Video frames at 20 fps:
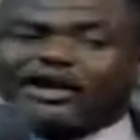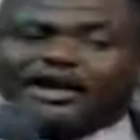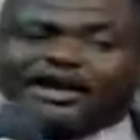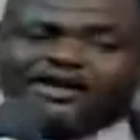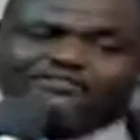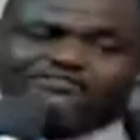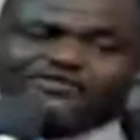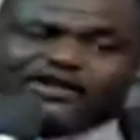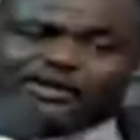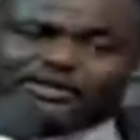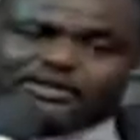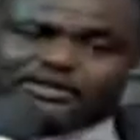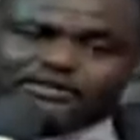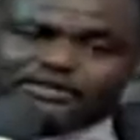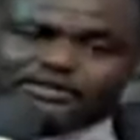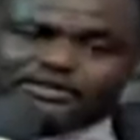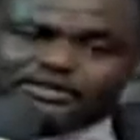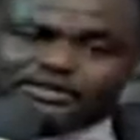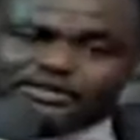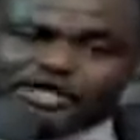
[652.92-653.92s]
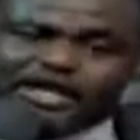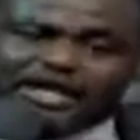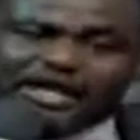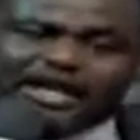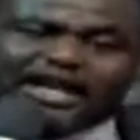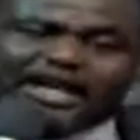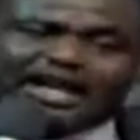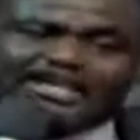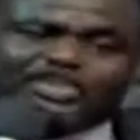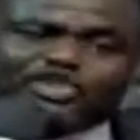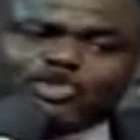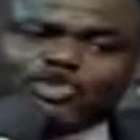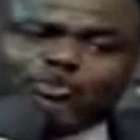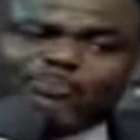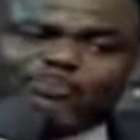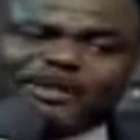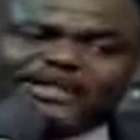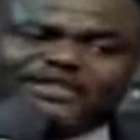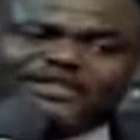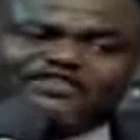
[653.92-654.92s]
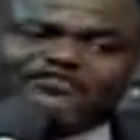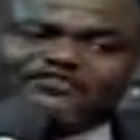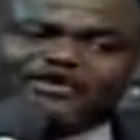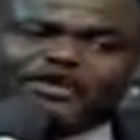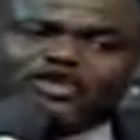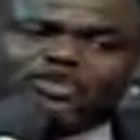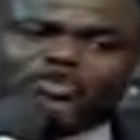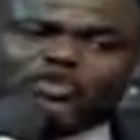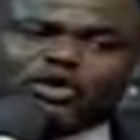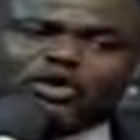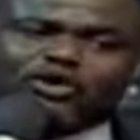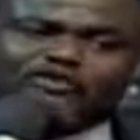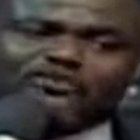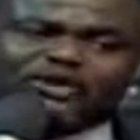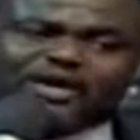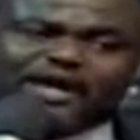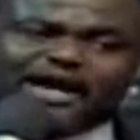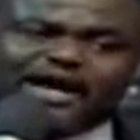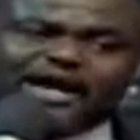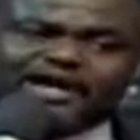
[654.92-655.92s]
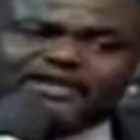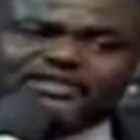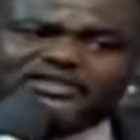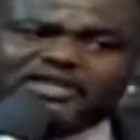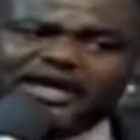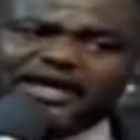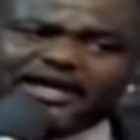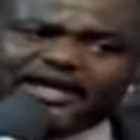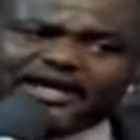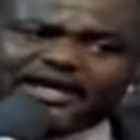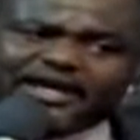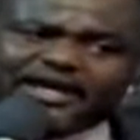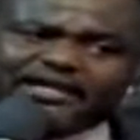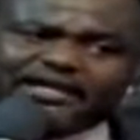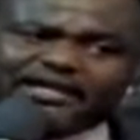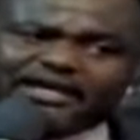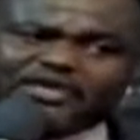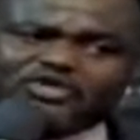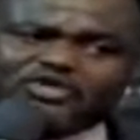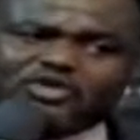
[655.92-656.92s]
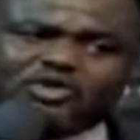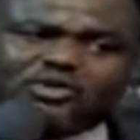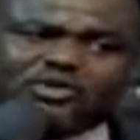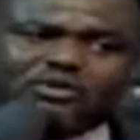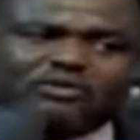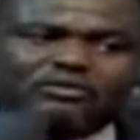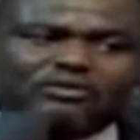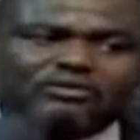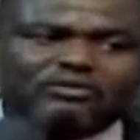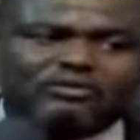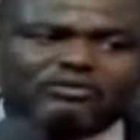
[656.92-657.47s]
your environment, lest you make the finished work of Christ a caricature.